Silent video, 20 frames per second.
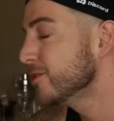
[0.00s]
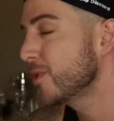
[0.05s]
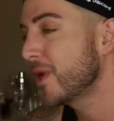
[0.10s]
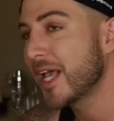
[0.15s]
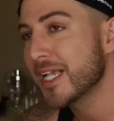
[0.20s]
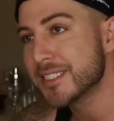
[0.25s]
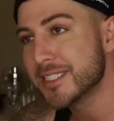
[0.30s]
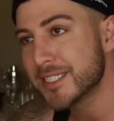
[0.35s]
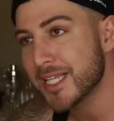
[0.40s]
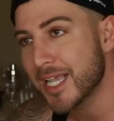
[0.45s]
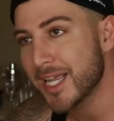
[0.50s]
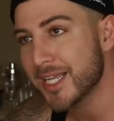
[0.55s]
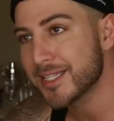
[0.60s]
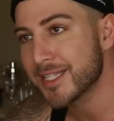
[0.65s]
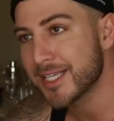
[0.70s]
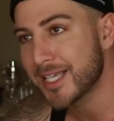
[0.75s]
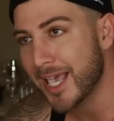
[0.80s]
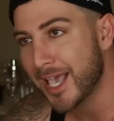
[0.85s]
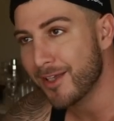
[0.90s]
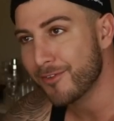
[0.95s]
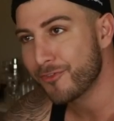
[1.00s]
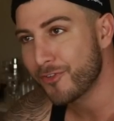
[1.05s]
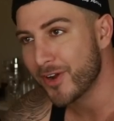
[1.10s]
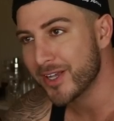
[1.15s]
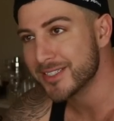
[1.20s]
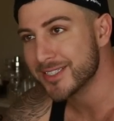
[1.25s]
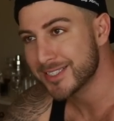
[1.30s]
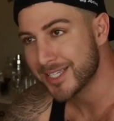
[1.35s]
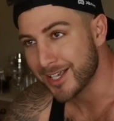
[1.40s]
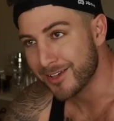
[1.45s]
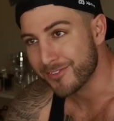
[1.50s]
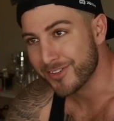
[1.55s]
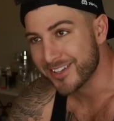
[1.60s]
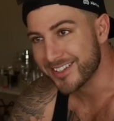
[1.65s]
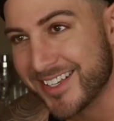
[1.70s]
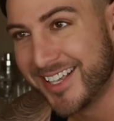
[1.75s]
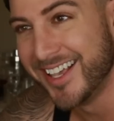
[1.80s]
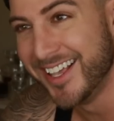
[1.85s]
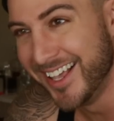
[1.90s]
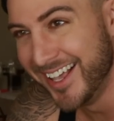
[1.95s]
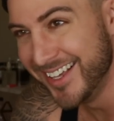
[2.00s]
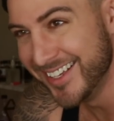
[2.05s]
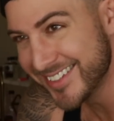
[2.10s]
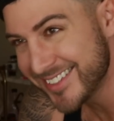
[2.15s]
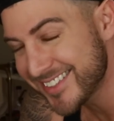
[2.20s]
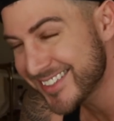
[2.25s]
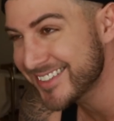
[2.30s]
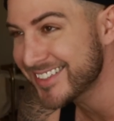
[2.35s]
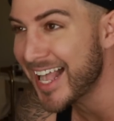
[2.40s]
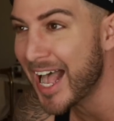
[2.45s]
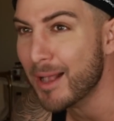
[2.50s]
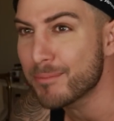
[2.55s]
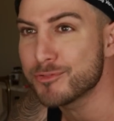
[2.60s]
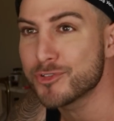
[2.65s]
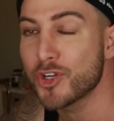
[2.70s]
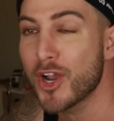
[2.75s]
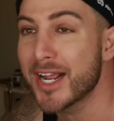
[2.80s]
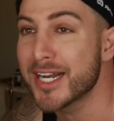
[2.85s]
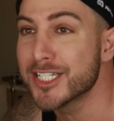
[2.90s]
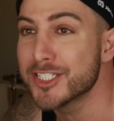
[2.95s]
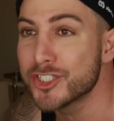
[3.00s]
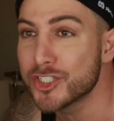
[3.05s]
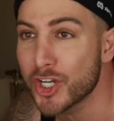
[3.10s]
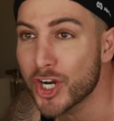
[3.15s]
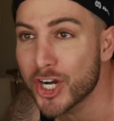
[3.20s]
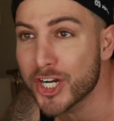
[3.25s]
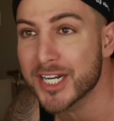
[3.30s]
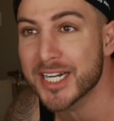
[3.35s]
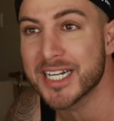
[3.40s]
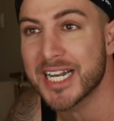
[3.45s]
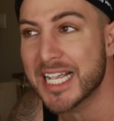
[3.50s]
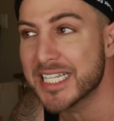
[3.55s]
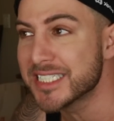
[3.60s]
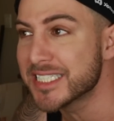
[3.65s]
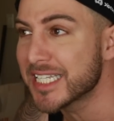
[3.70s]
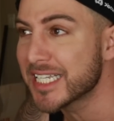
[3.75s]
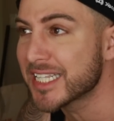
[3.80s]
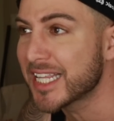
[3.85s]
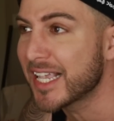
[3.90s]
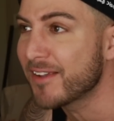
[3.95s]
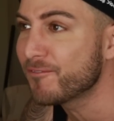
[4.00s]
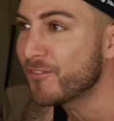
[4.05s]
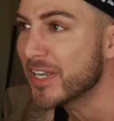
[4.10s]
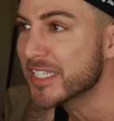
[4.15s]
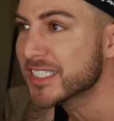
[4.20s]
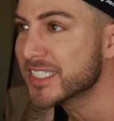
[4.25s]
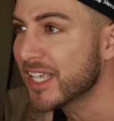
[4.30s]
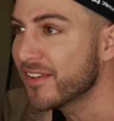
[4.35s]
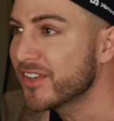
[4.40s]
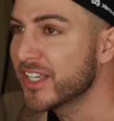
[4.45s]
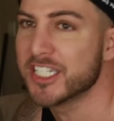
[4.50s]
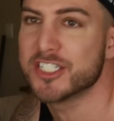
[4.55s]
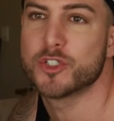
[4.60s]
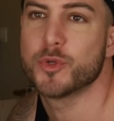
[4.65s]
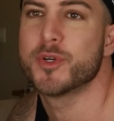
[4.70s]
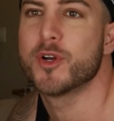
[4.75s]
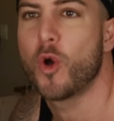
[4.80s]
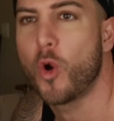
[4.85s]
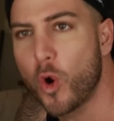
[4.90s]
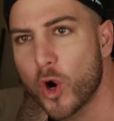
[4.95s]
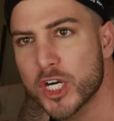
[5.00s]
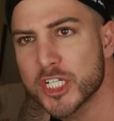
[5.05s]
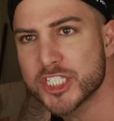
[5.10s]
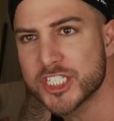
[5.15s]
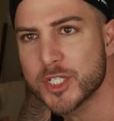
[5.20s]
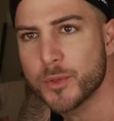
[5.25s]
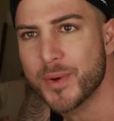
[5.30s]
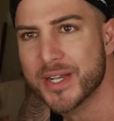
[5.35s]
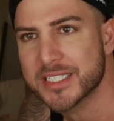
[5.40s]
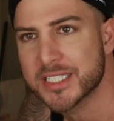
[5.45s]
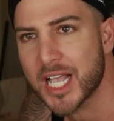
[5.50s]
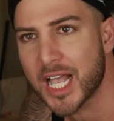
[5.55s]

what I say at the gay Friendsgiving. Stop trying to turn a nice thing like Friendsgiving into an orgy, West